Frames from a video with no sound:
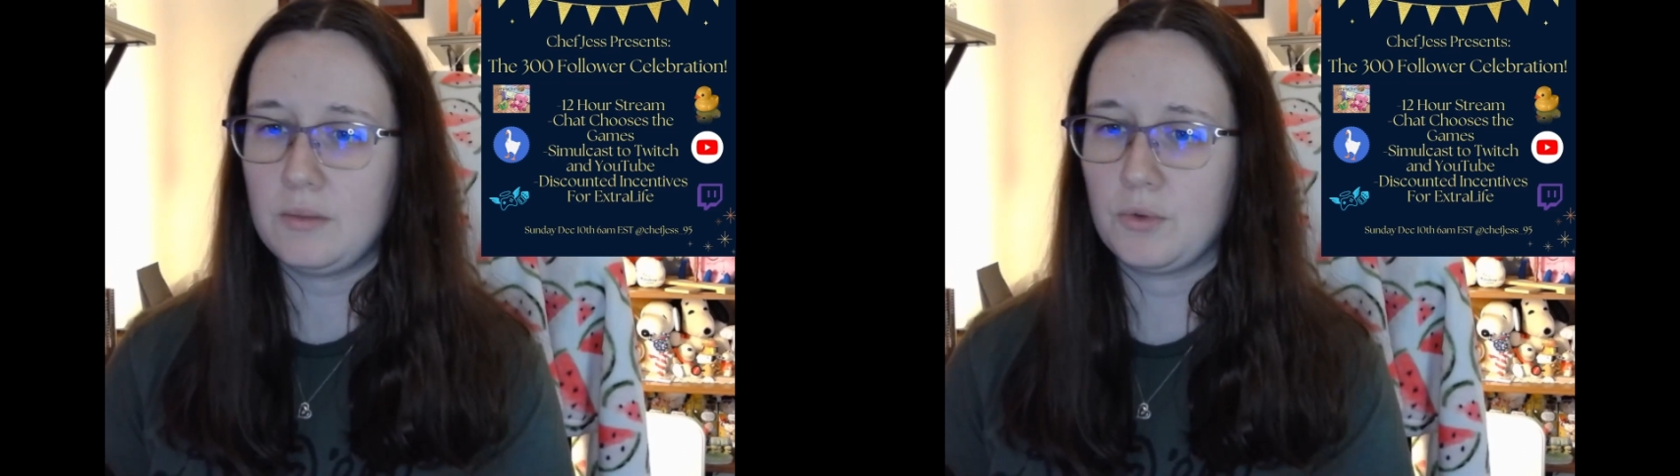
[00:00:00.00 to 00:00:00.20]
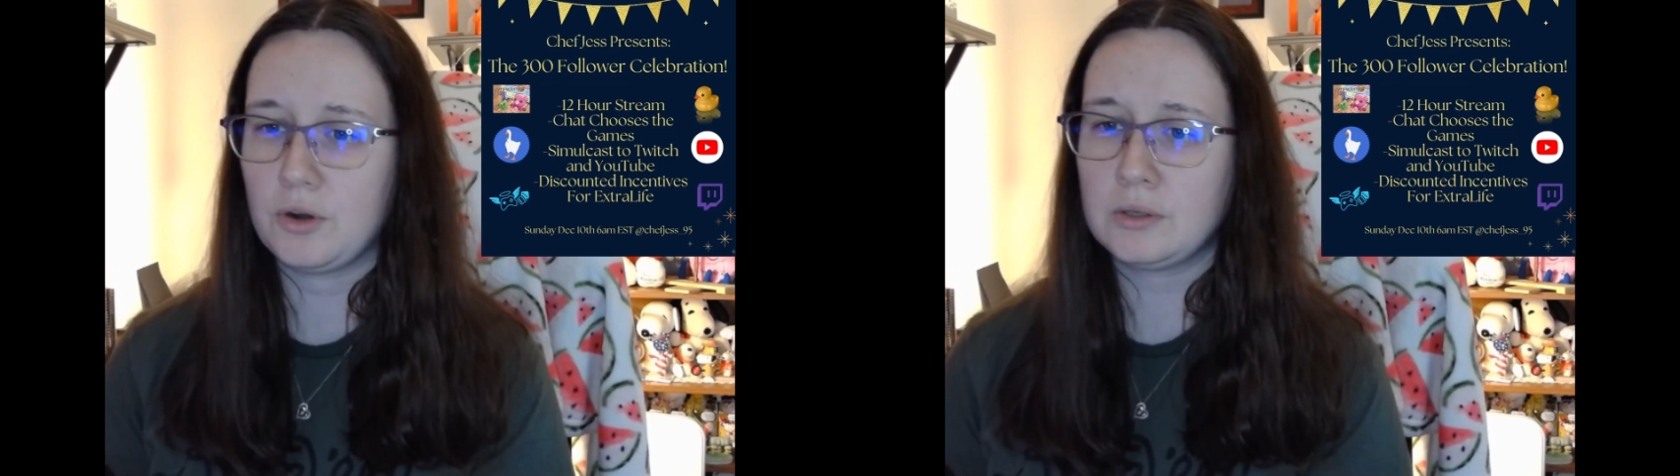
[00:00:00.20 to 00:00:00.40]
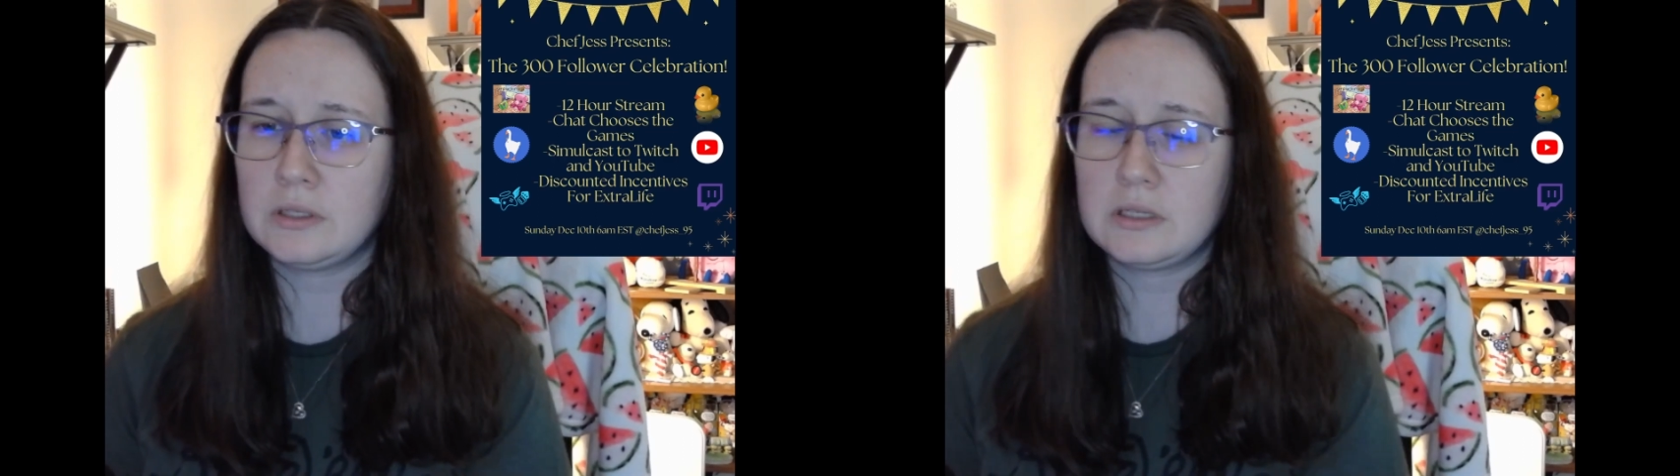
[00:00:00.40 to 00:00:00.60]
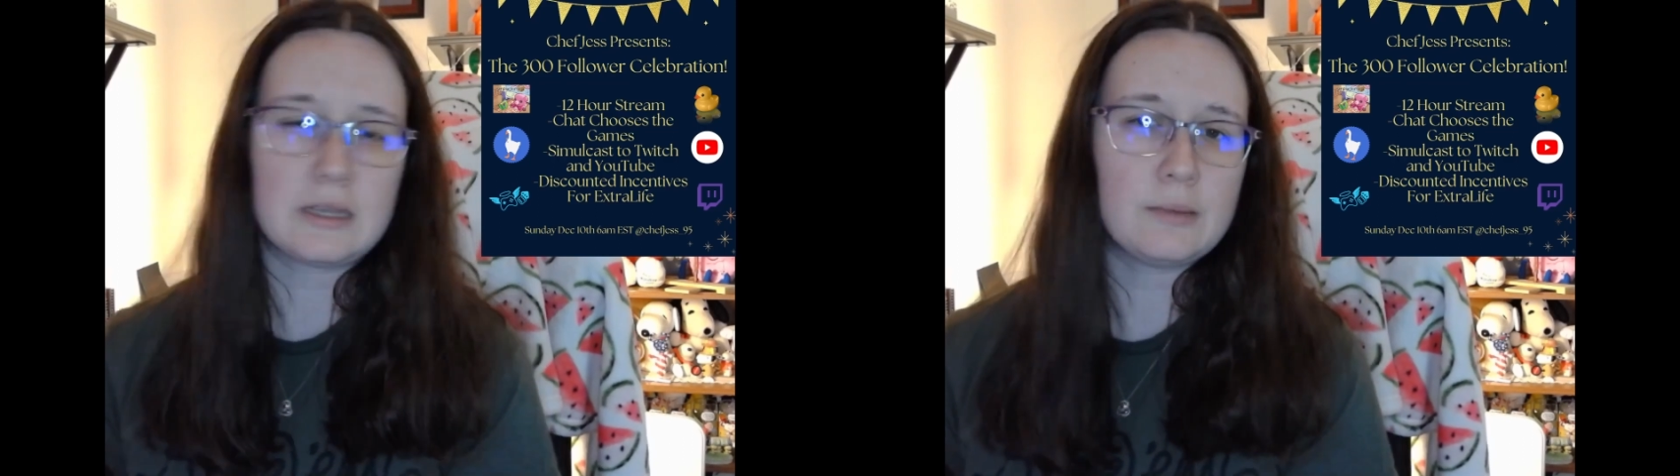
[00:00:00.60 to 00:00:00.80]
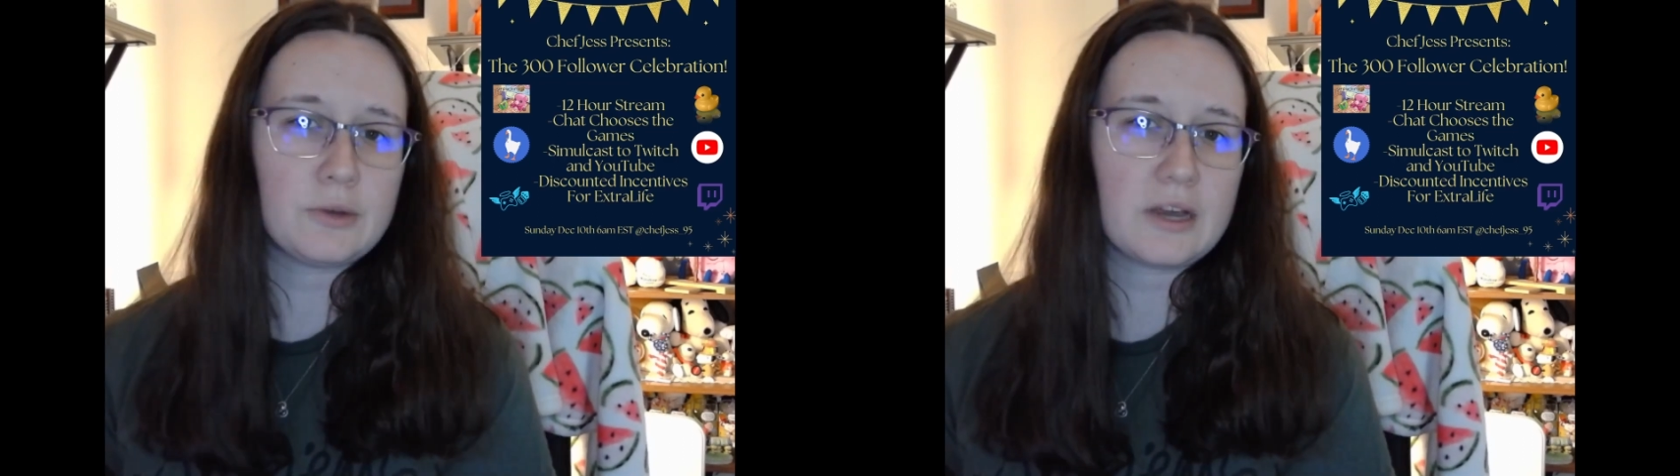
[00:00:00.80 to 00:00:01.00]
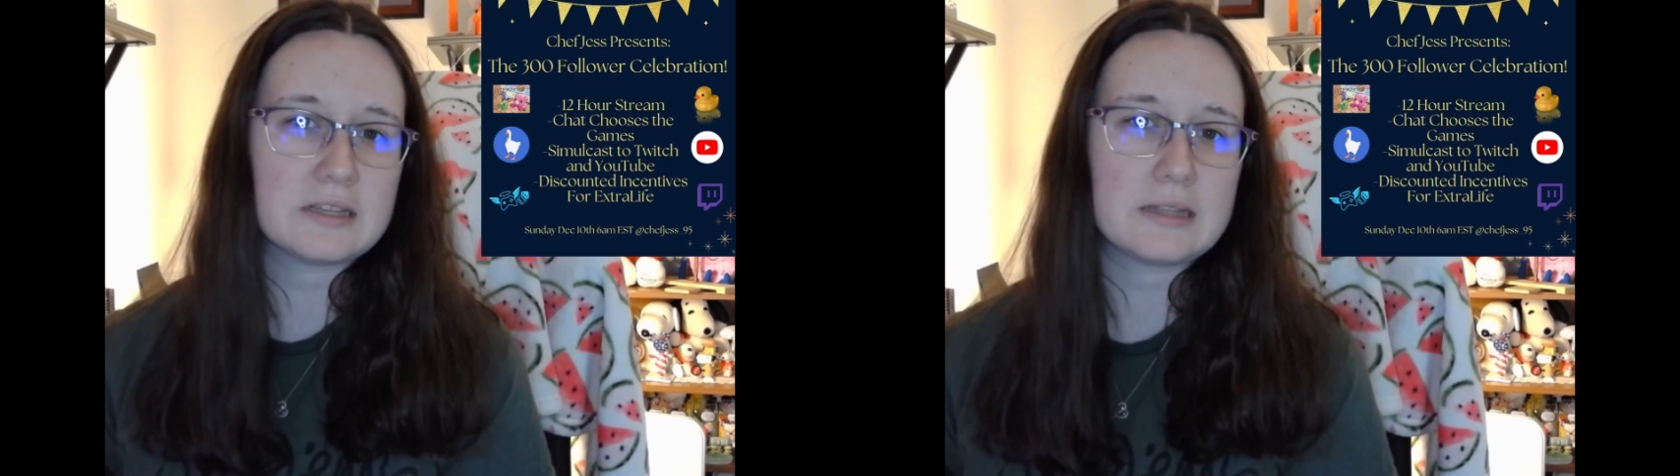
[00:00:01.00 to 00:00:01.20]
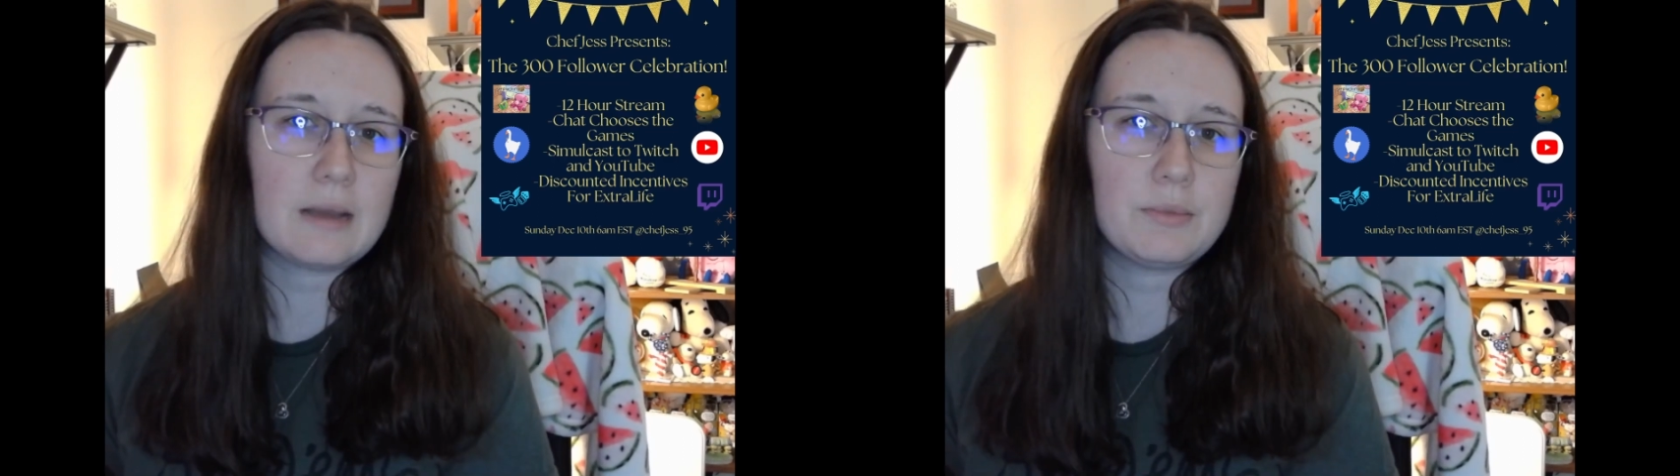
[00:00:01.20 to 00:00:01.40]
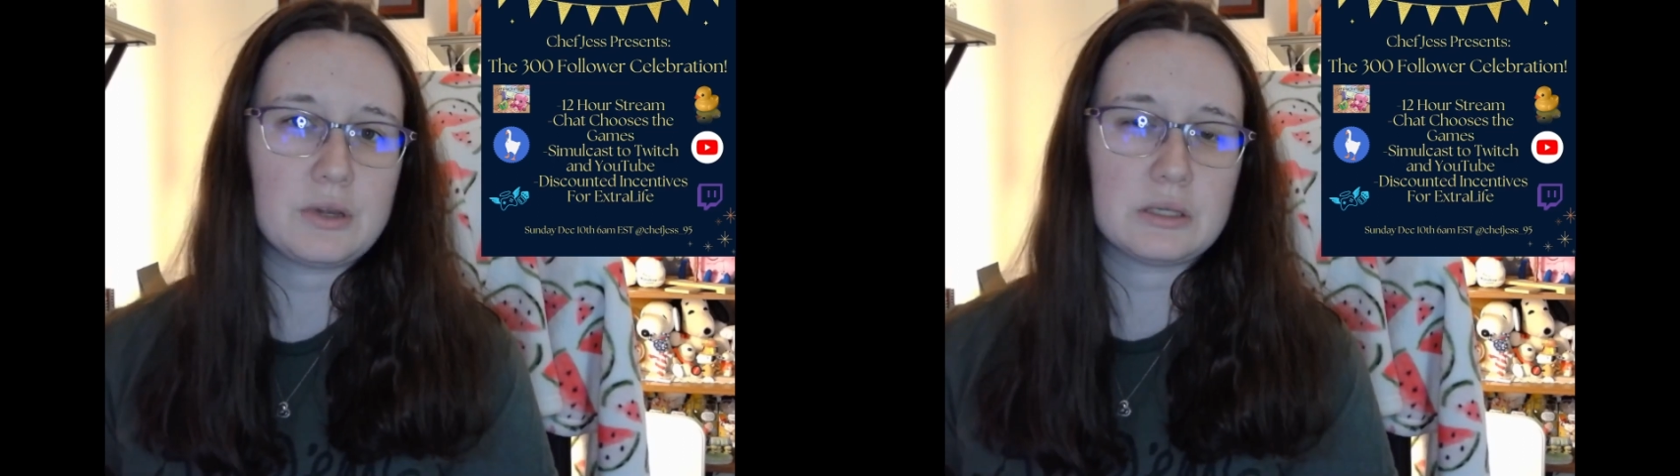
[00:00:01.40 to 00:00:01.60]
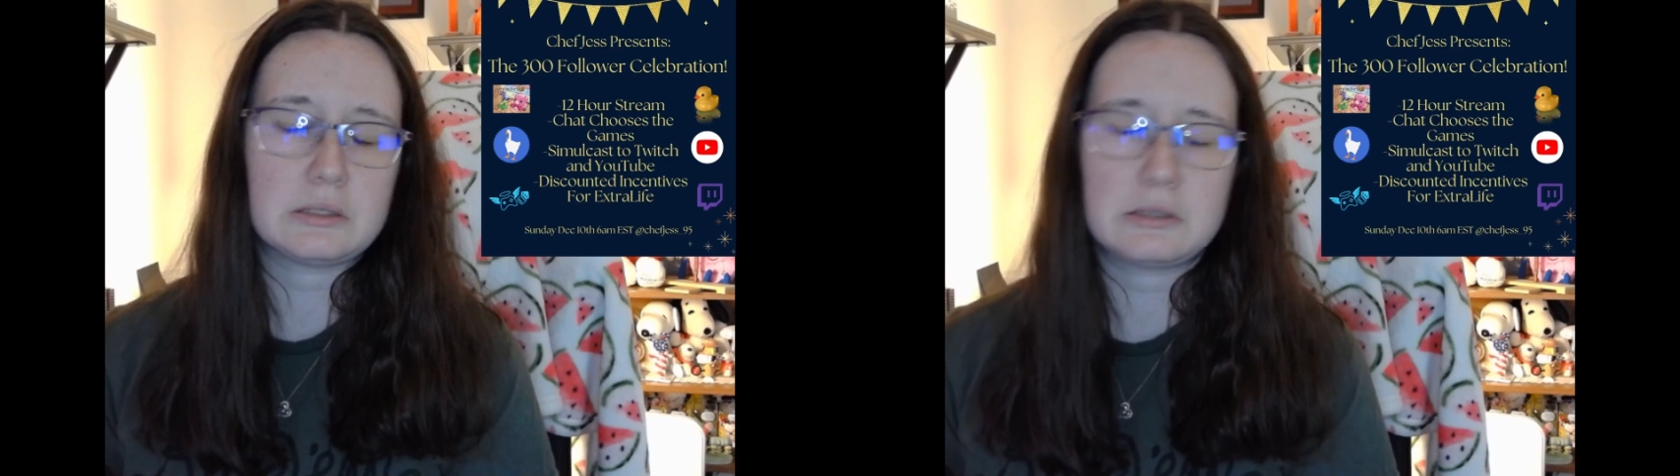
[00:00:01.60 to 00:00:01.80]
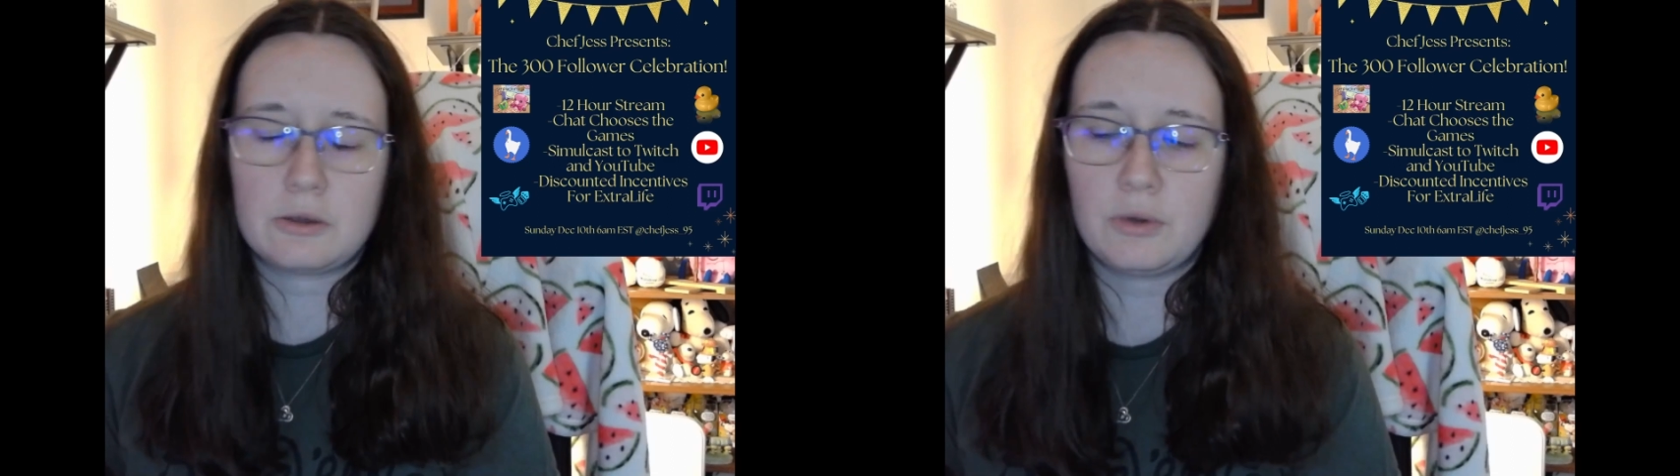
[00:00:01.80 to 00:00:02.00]
We're going to simulcast that because
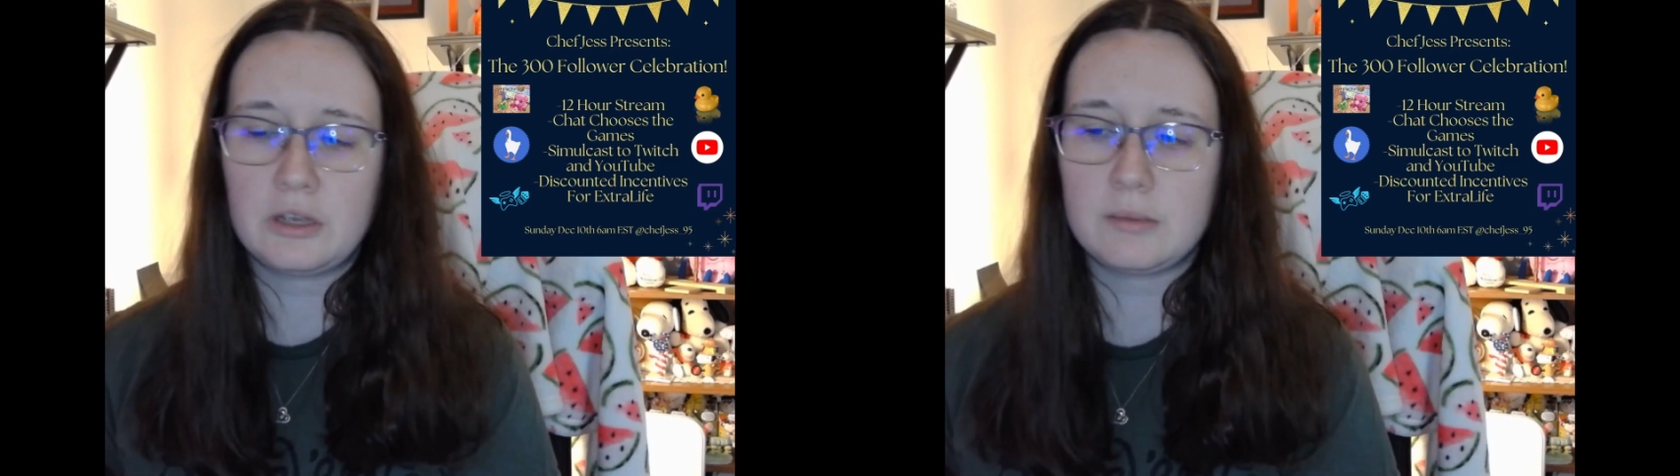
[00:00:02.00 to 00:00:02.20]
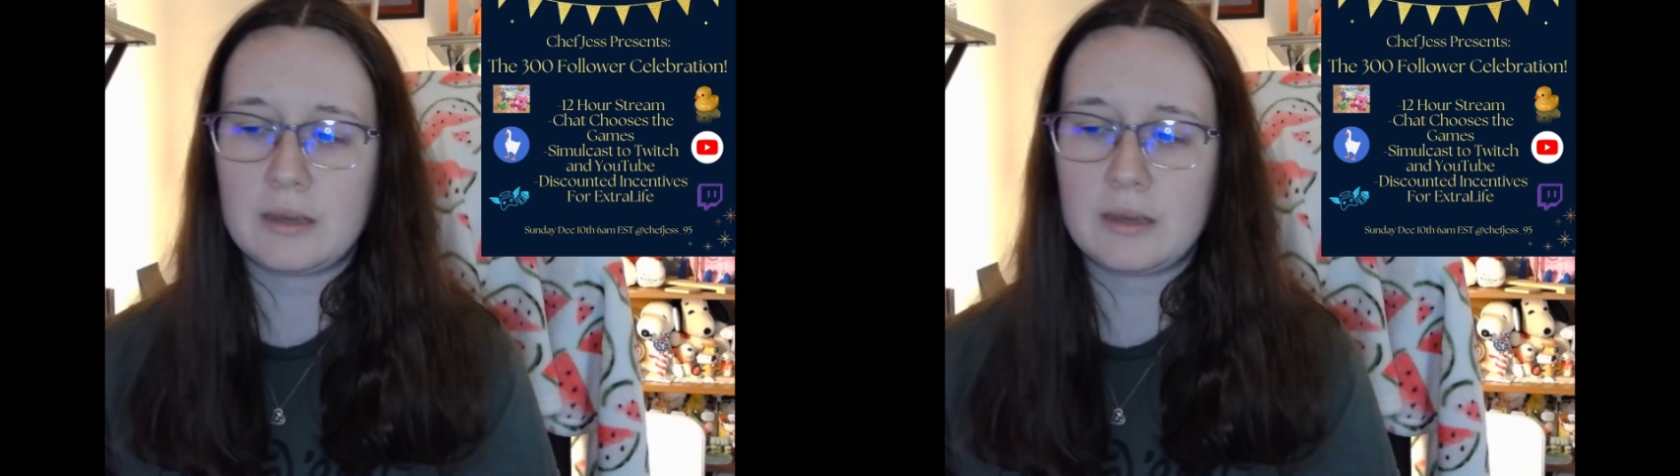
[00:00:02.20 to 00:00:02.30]
it's going to be